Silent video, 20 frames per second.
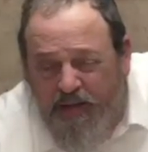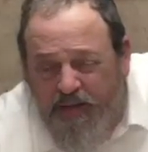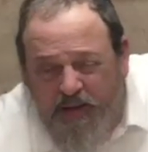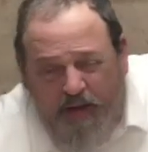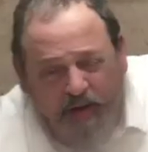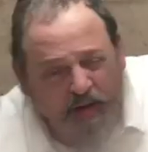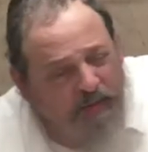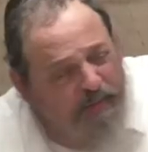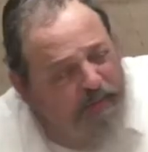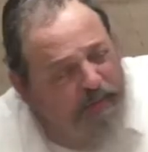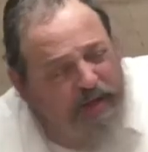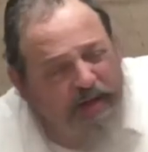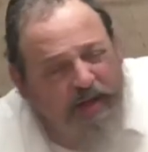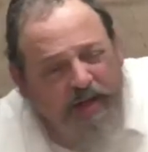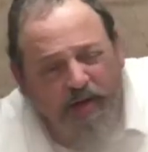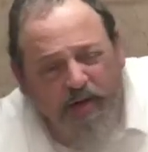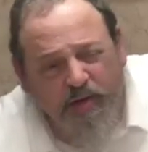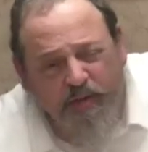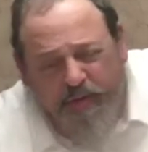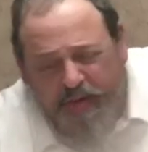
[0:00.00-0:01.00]
No.
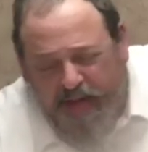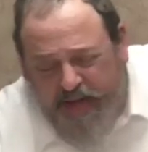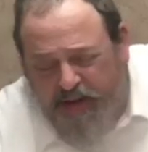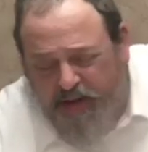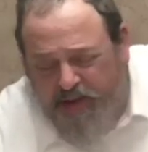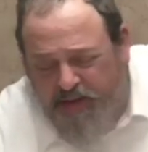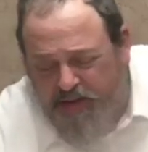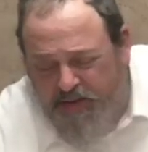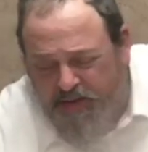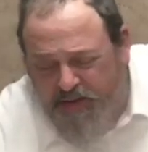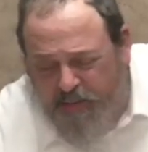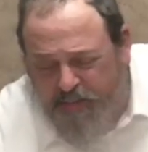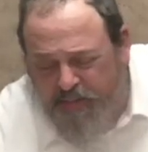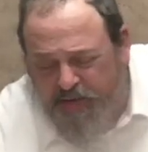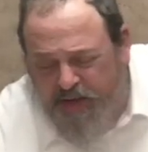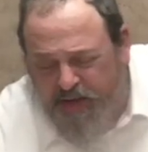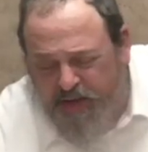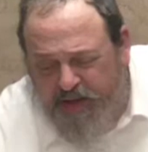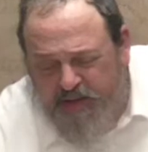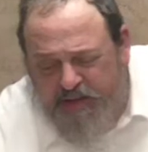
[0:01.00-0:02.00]
Midi are things.
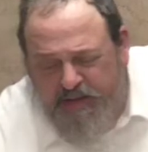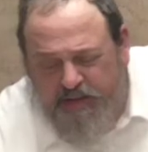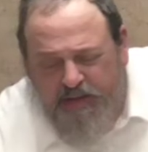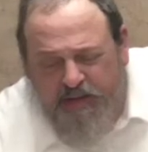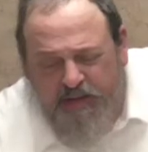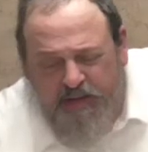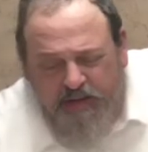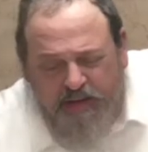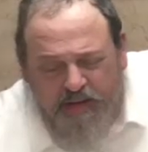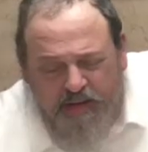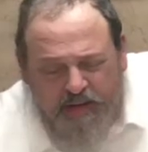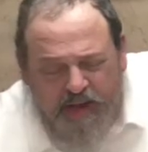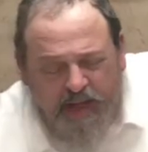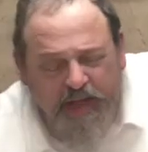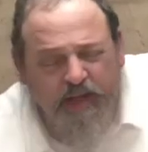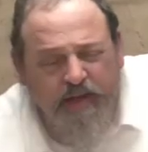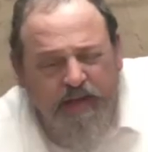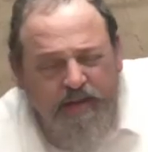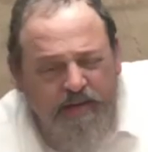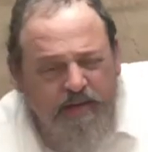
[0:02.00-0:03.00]
Somethings.
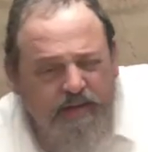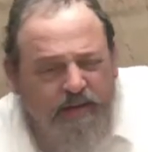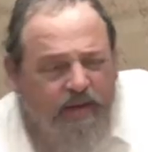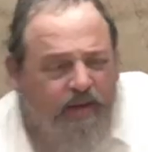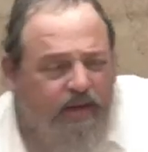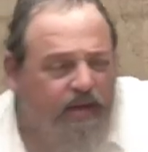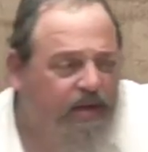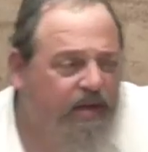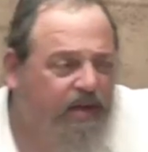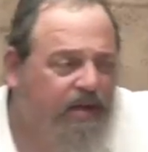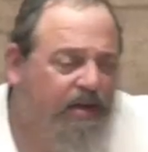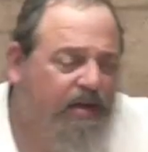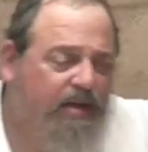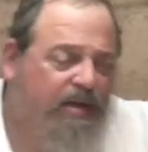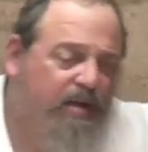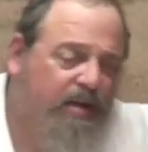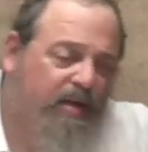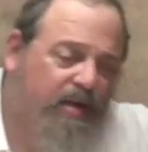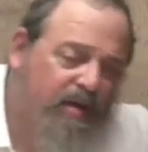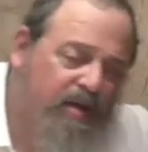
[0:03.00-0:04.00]
Things.
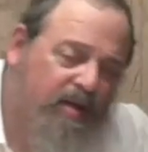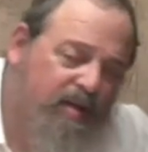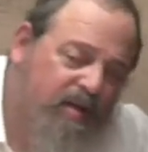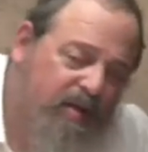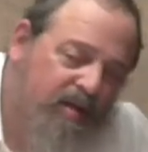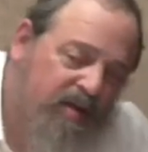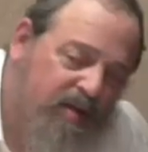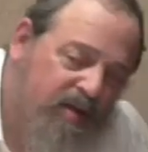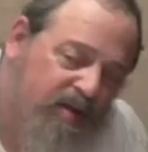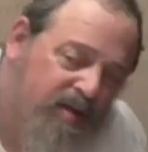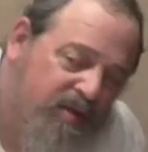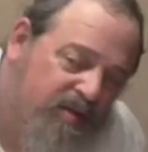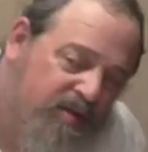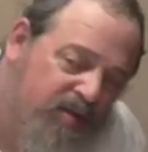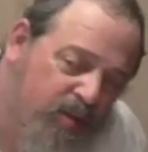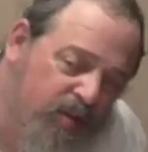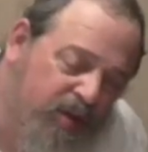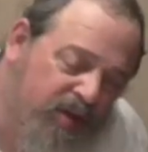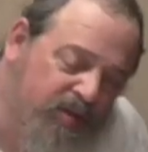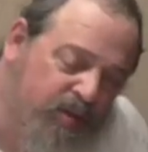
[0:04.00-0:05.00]

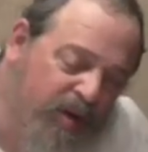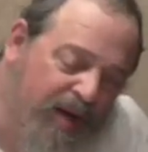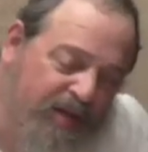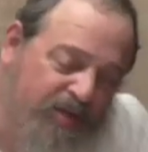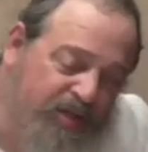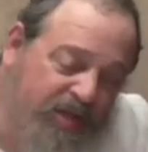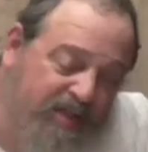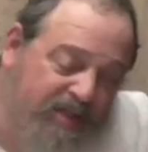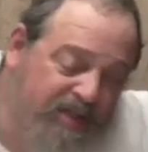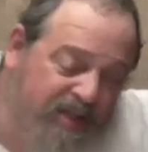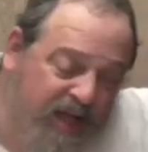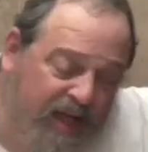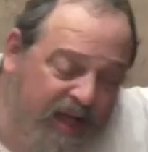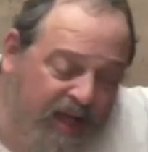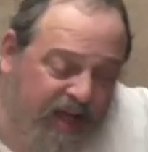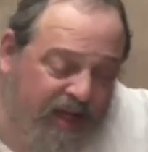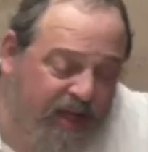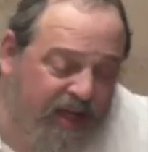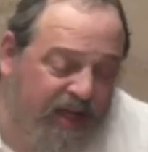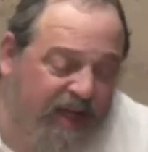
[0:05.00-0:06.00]
So what does Rashi
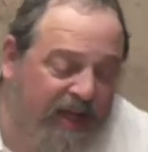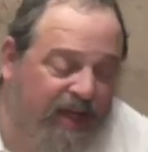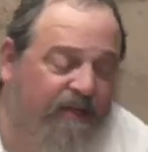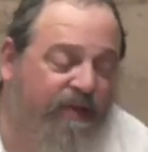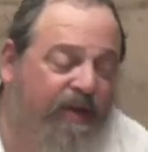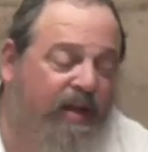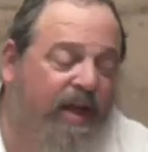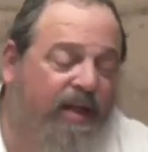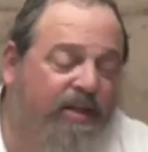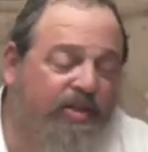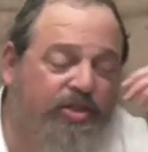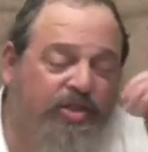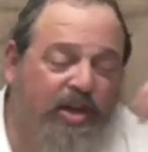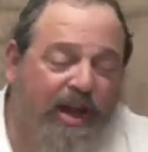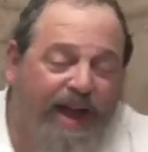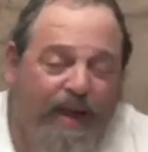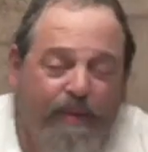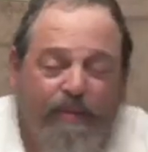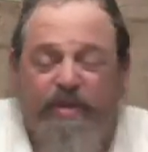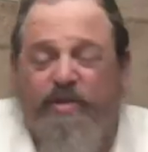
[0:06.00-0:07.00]
say? Even on
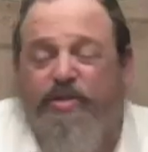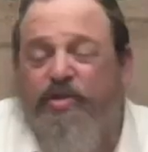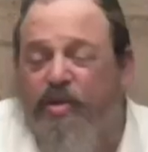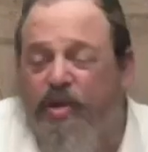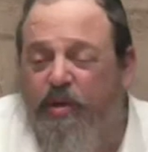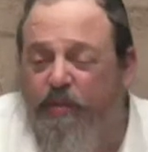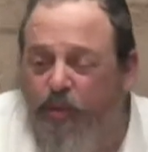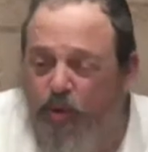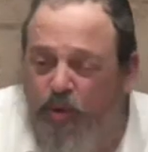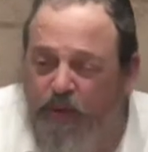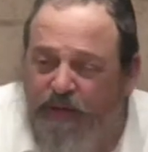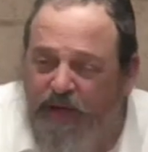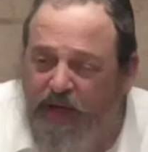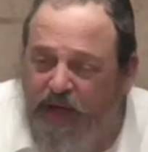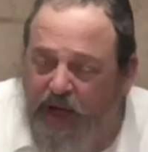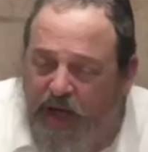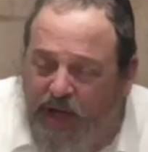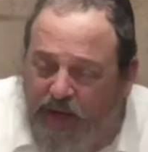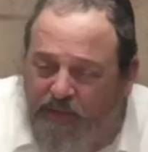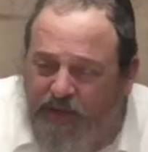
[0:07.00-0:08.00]
Shabbos you can move
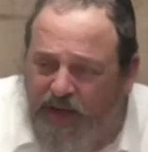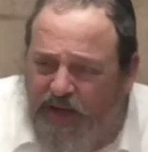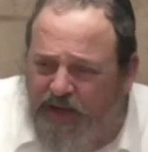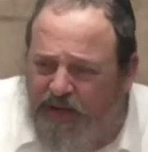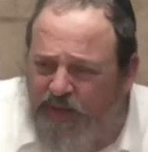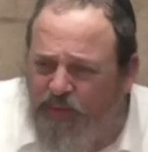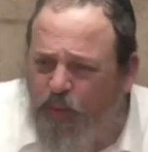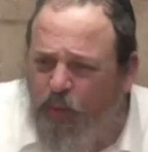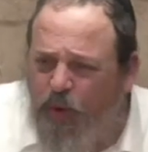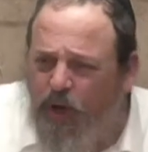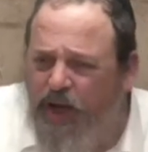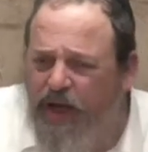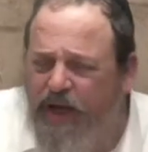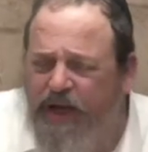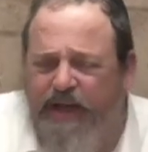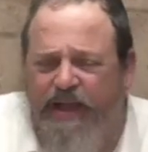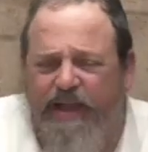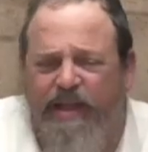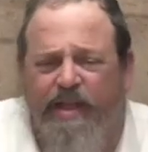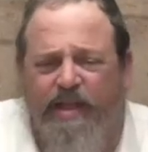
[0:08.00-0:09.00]
the oven.
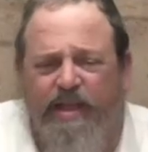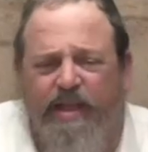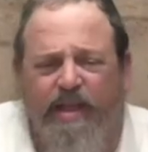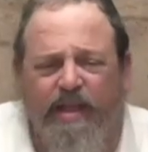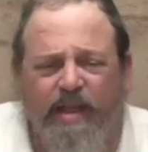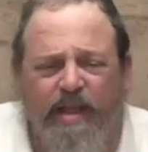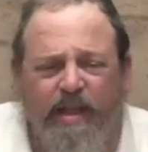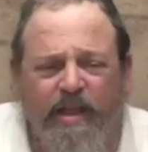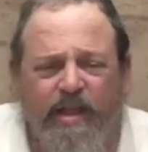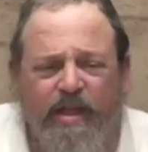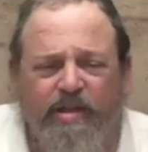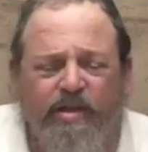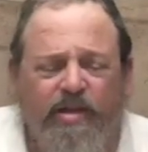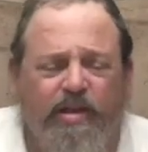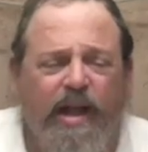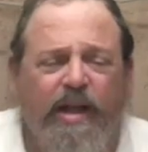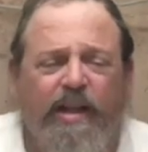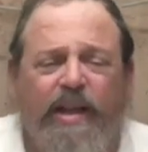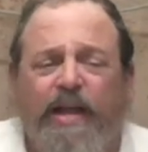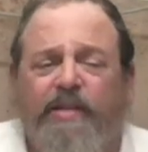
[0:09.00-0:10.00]
Why? You're
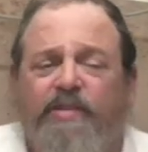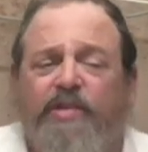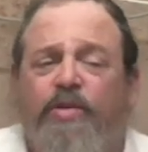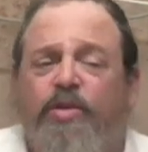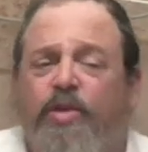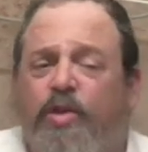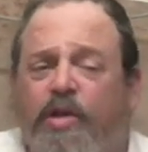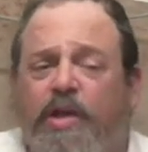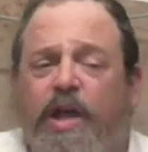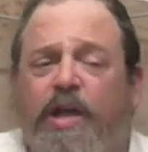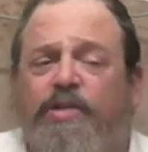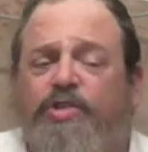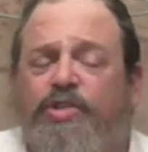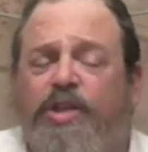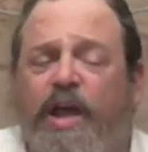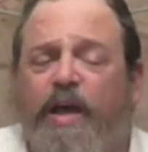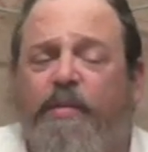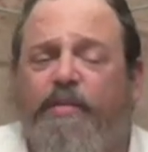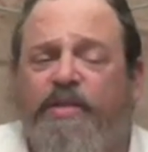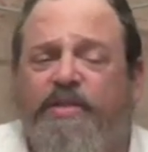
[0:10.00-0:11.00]
not allowed to cook on
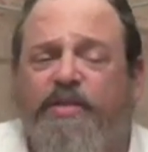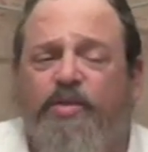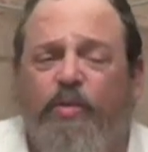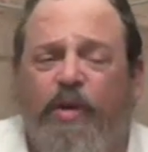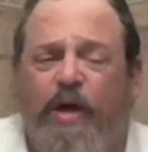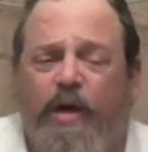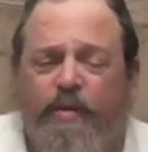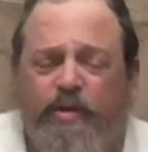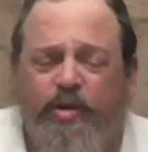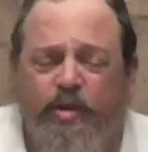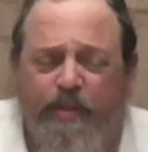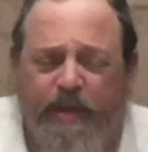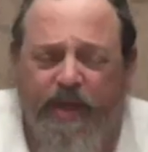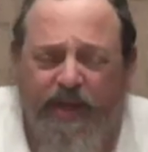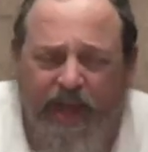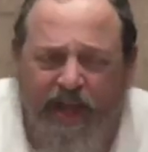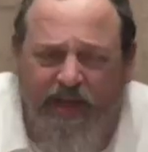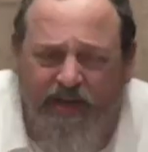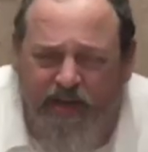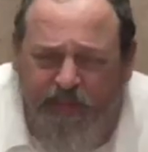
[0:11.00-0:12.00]
Shabbos, so why would you be
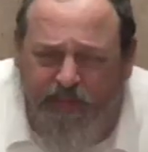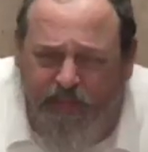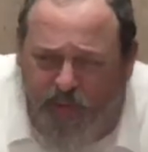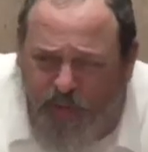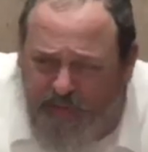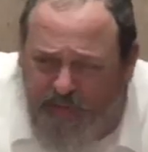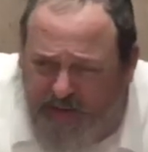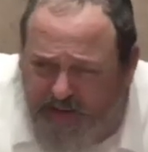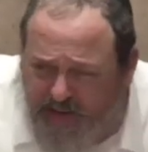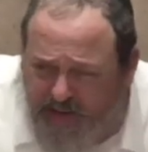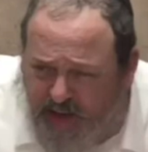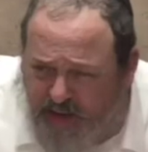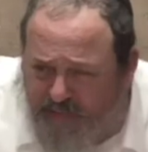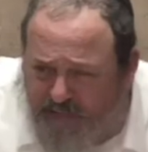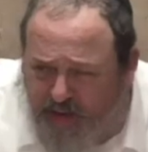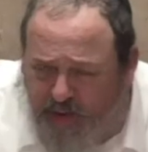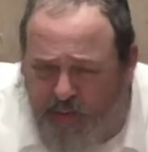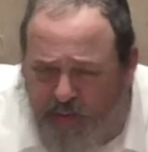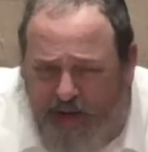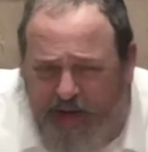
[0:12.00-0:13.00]
allowed to move this
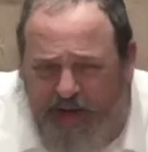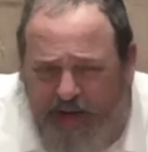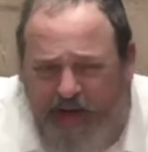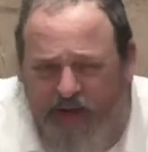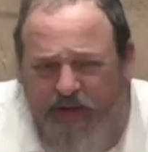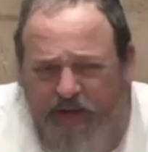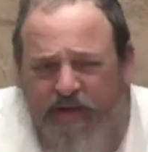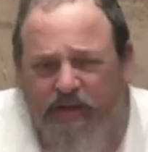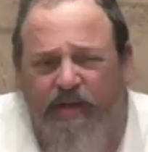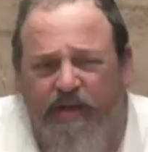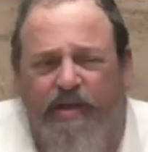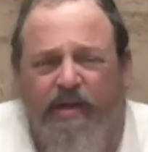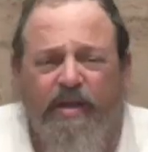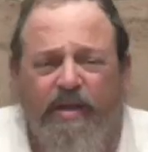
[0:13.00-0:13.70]
oven around?